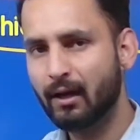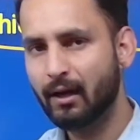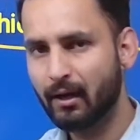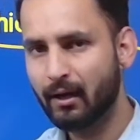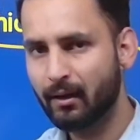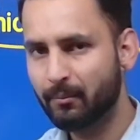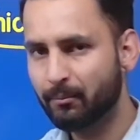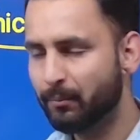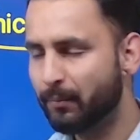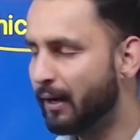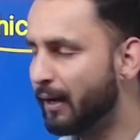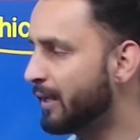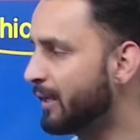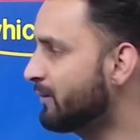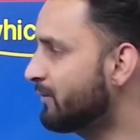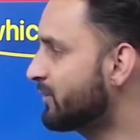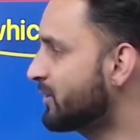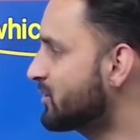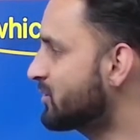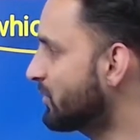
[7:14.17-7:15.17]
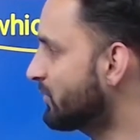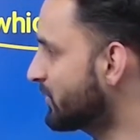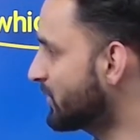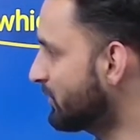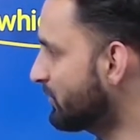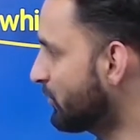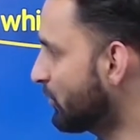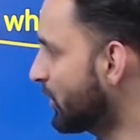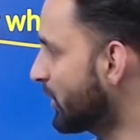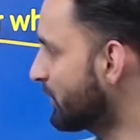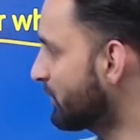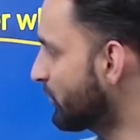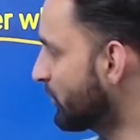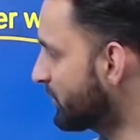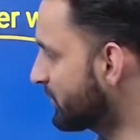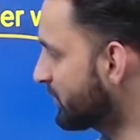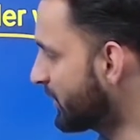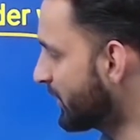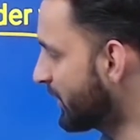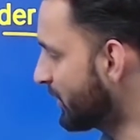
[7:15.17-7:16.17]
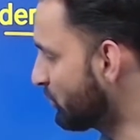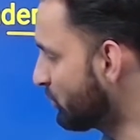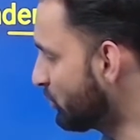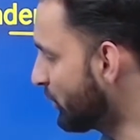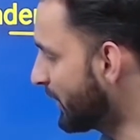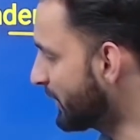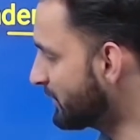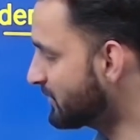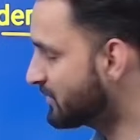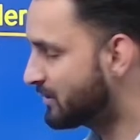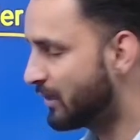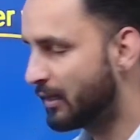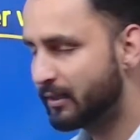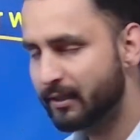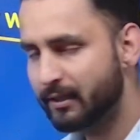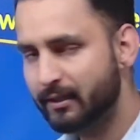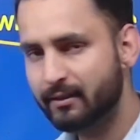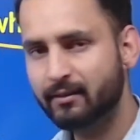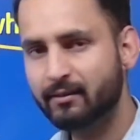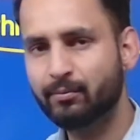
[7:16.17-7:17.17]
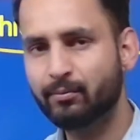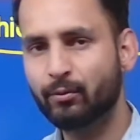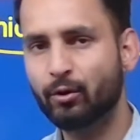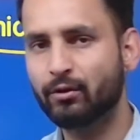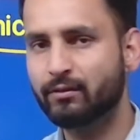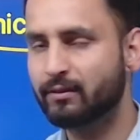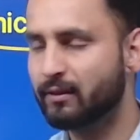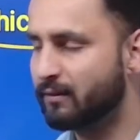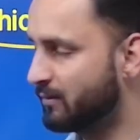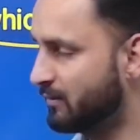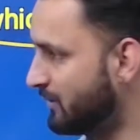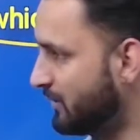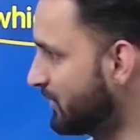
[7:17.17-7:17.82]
by which of the following viceroy who has started this process.